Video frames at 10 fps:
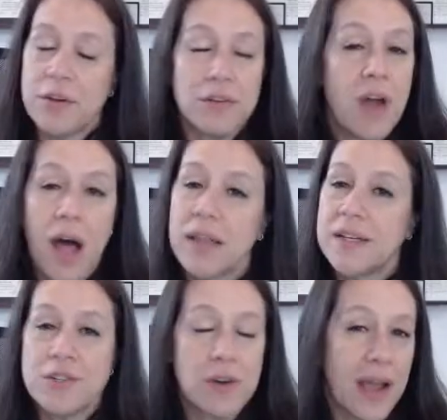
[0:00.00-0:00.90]
your
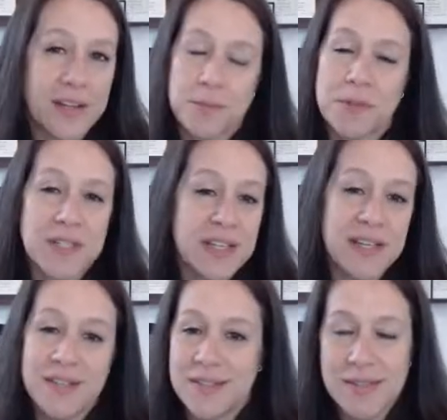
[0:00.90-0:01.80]
knowledge, your
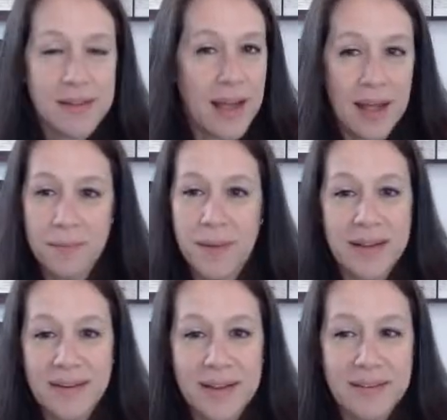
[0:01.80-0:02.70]
expertise,
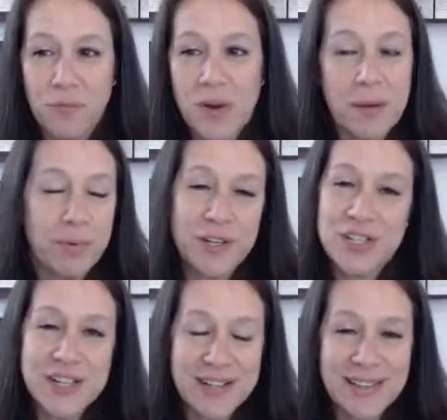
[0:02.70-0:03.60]
and we
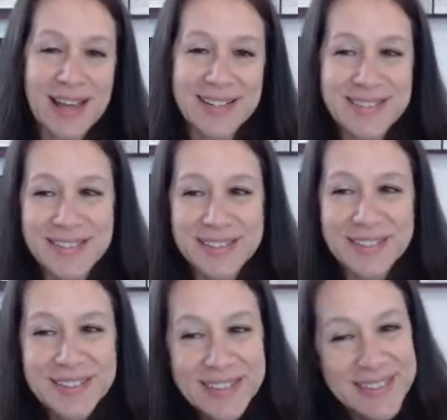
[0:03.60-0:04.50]
appreciate that. So